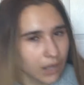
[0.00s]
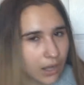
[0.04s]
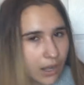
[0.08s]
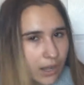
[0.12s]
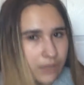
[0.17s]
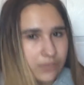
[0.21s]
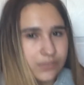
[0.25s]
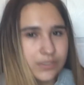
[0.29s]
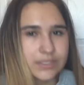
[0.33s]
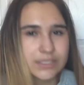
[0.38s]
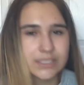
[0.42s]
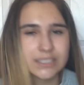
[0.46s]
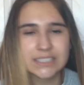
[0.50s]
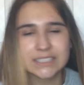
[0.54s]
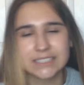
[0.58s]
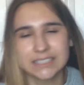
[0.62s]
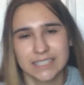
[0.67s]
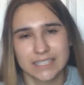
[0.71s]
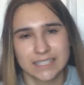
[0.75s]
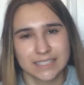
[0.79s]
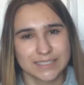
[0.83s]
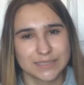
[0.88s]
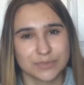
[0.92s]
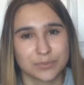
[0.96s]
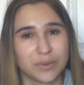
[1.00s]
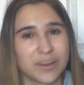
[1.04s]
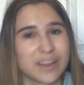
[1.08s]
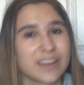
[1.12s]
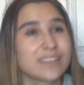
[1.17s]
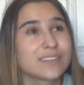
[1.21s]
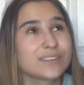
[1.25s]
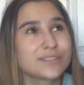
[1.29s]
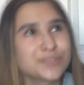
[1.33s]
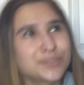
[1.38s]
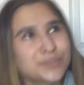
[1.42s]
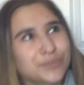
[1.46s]
Obviously, that's
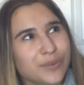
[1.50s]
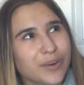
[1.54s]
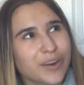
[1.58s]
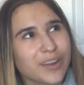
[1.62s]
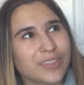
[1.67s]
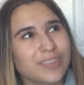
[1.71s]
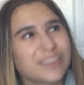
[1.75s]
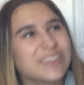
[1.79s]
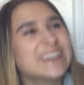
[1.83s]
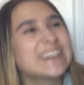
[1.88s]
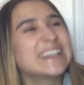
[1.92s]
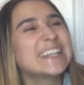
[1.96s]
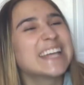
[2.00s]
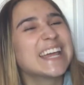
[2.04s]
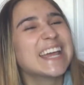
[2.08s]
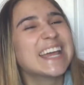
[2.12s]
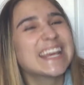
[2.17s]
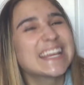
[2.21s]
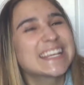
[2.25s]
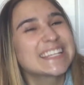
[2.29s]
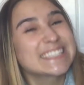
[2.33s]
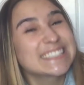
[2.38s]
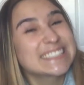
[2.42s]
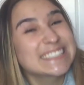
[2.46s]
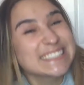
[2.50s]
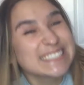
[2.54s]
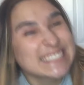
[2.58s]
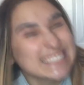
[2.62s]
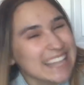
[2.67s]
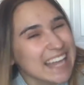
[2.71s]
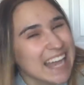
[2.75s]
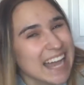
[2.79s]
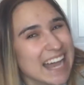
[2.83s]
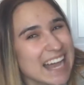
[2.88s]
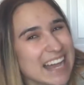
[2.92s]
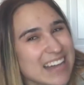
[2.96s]
why there's a 4th one. Good
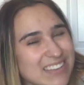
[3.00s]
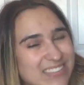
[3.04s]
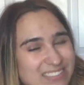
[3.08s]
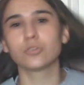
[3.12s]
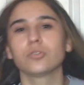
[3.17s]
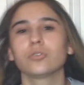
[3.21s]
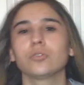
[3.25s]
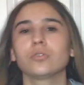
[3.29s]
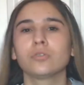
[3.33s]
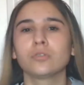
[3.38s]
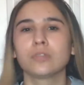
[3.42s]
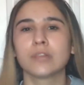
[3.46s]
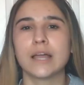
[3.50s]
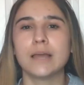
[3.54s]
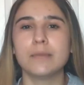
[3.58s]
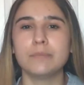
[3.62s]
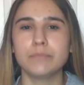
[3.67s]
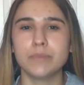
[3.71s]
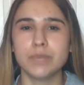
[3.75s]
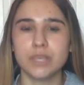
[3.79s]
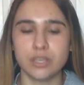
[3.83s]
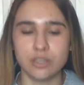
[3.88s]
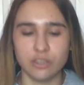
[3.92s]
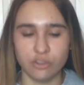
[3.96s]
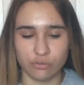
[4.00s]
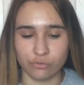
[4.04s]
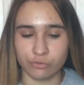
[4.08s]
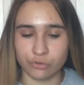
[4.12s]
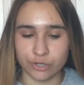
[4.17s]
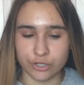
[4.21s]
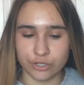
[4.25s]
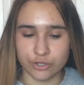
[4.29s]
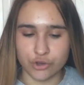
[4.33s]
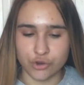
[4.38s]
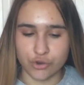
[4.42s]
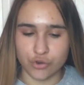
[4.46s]
job! So let me
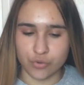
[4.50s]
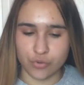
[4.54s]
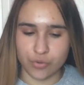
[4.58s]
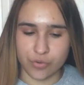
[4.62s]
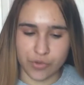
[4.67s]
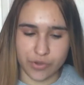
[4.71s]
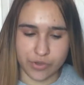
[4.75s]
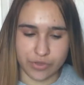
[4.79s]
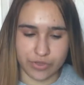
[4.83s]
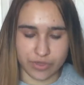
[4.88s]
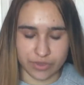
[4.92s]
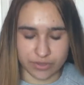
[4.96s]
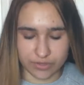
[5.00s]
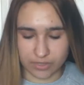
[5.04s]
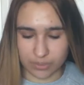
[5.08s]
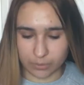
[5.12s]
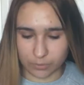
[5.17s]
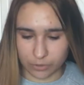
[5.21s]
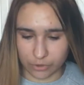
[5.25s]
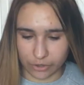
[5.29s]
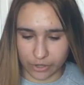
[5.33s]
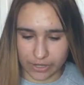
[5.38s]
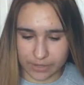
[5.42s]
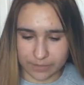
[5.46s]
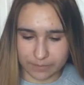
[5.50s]
read you the summary.